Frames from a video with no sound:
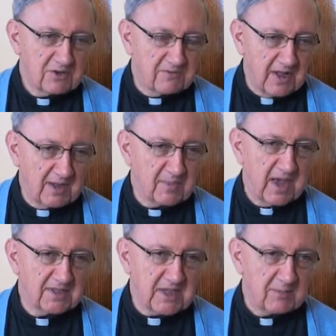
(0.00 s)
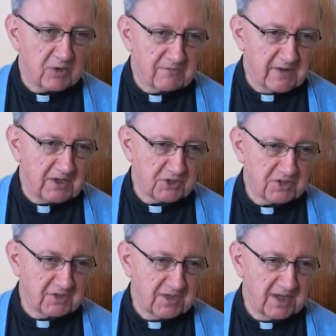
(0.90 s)
develop as a
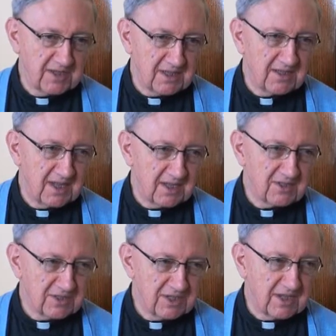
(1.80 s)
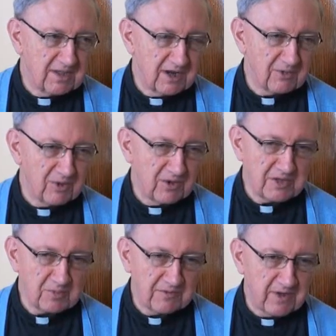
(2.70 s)
professional, and they can see their role
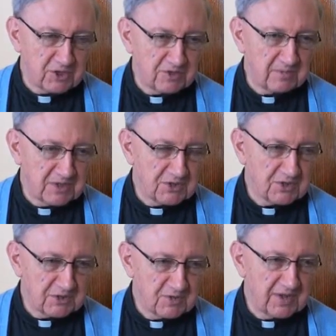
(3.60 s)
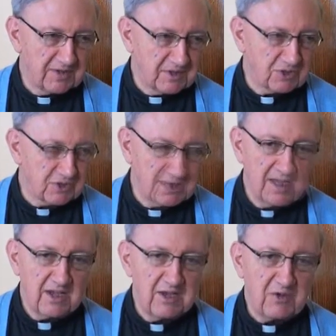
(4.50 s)
as professional ministers within the
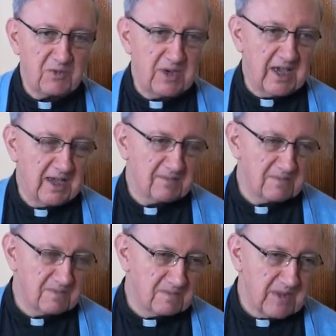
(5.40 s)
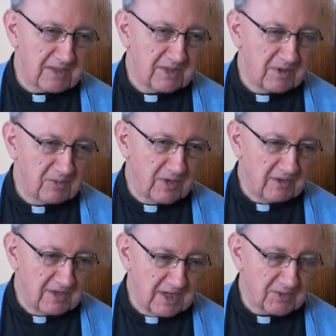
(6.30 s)
church. That's something
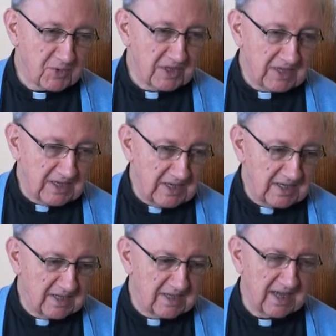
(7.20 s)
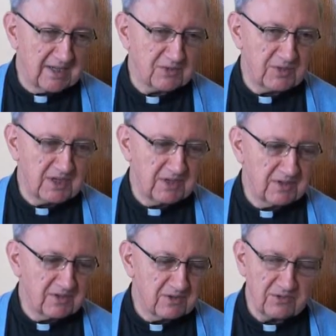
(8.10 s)
we desperately needed as we
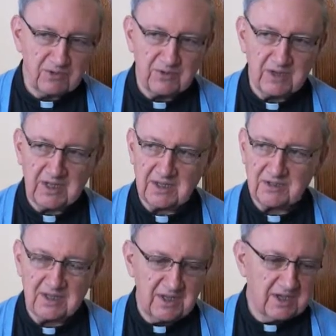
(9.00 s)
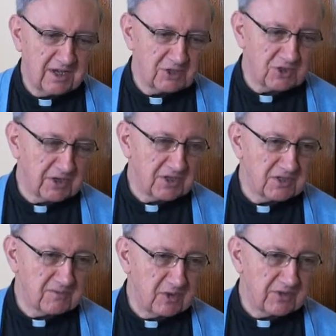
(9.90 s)
grew in the
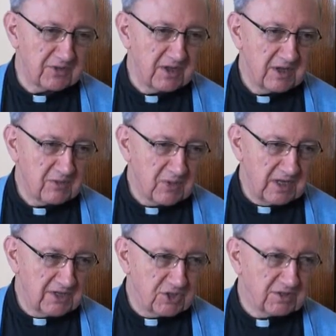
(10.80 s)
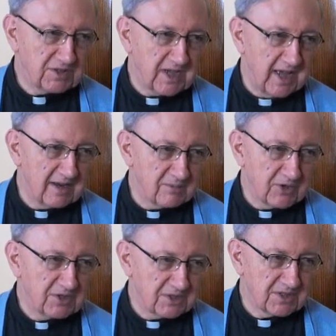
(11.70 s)
shortage of both religious and
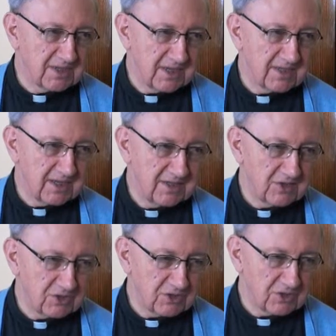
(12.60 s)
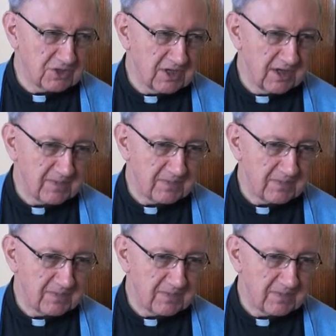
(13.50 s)
priests in the church.